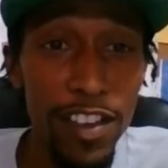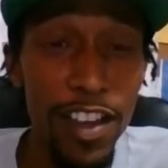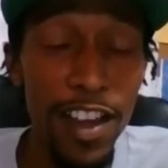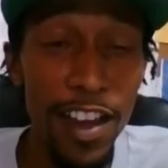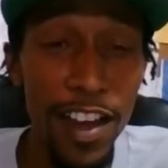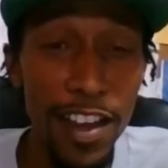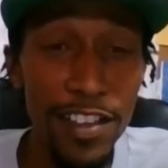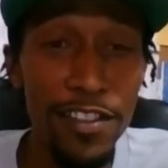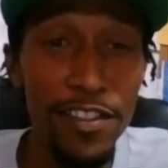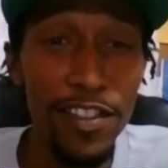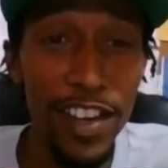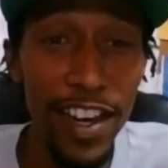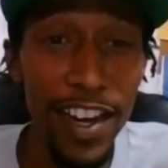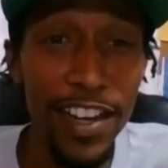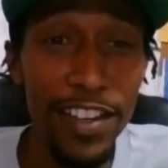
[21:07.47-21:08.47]
I got
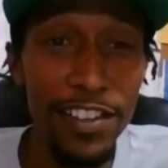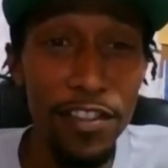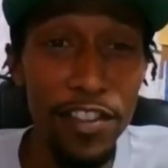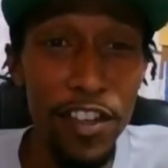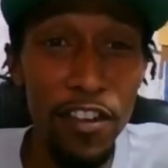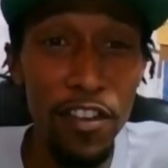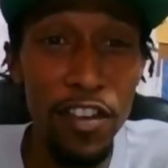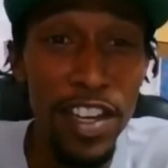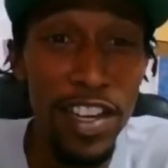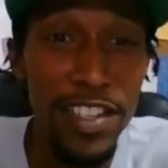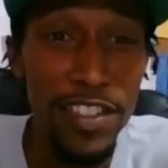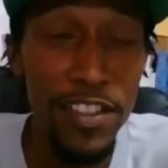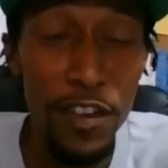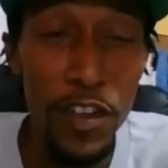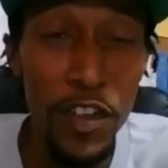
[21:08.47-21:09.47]
you. So
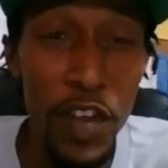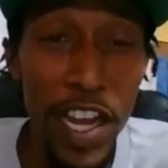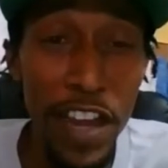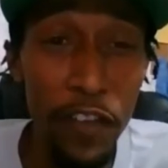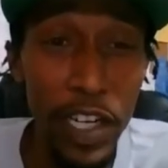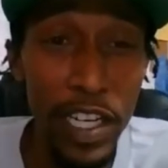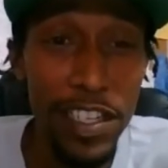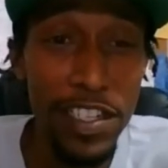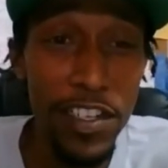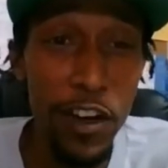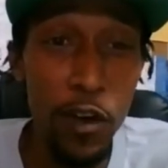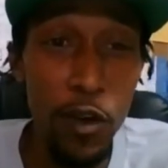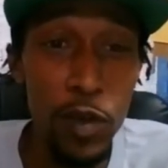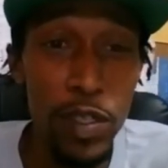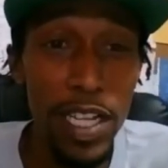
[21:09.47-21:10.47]
do you have any
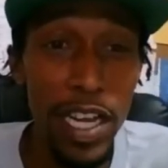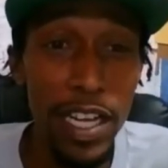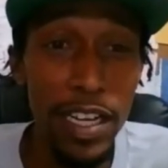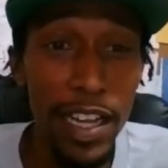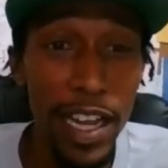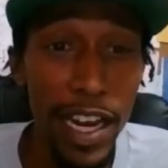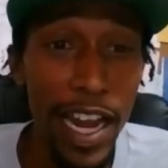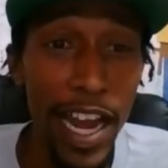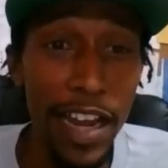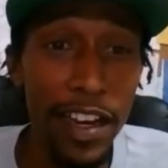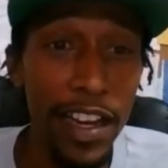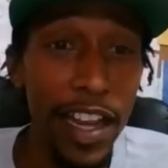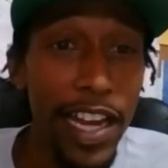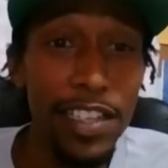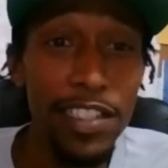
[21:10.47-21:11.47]
shows that kind
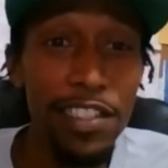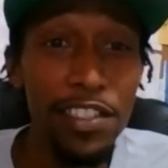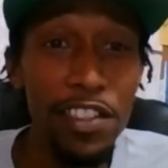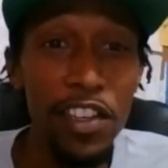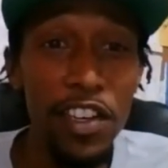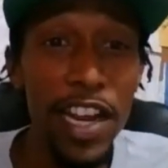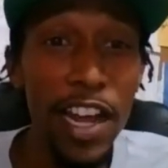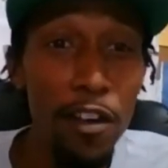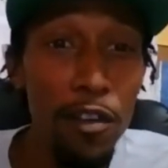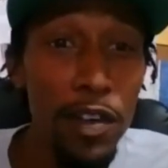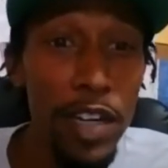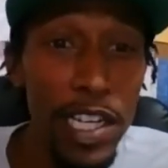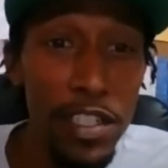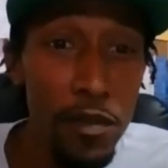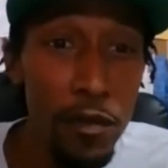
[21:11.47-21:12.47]
of like stood out
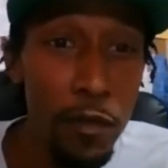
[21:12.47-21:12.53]
that you